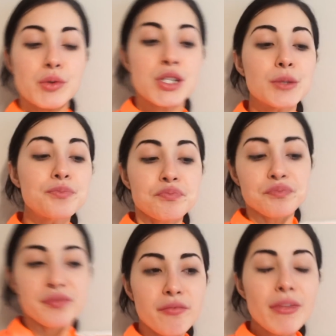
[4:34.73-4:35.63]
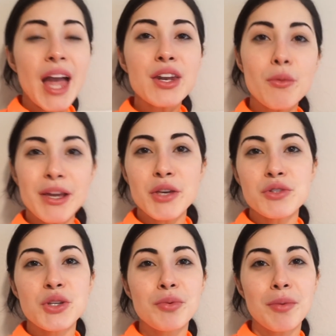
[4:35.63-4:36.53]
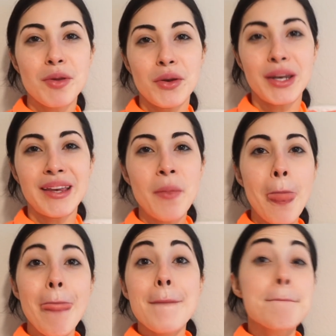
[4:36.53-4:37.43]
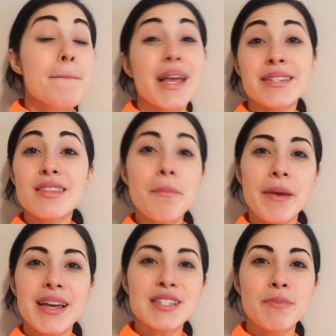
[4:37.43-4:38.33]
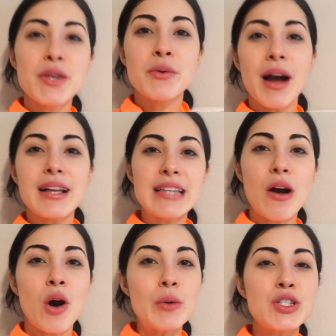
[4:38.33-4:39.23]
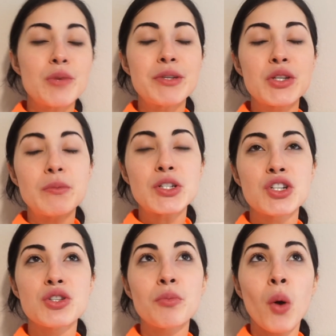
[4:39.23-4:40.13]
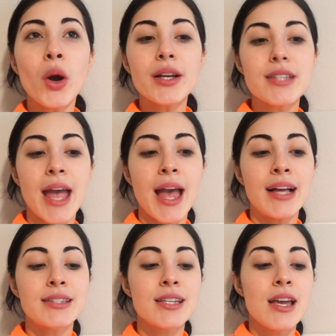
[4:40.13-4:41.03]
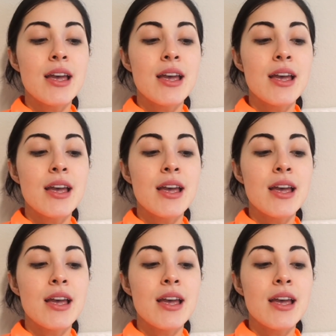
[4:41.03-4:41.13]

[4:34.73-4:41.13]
So I know my YouTube community isn't the biggest, but you guys always show me so much support and